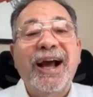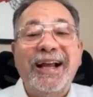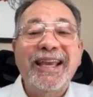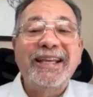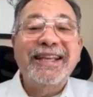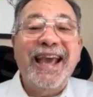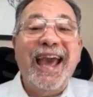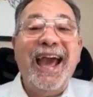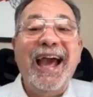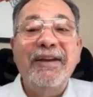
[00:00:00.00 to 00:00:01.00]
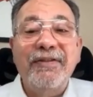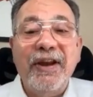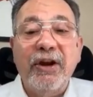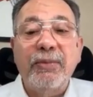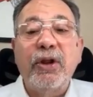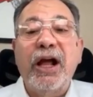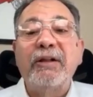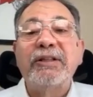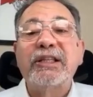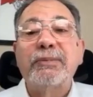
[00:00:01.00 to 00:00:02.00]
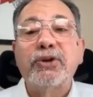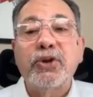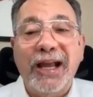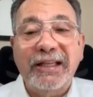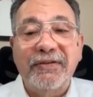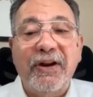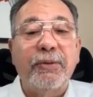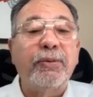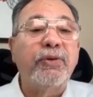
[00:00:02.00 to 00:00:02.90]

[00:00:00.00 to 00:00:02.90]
I can't add a variable, I'll subtract a variable.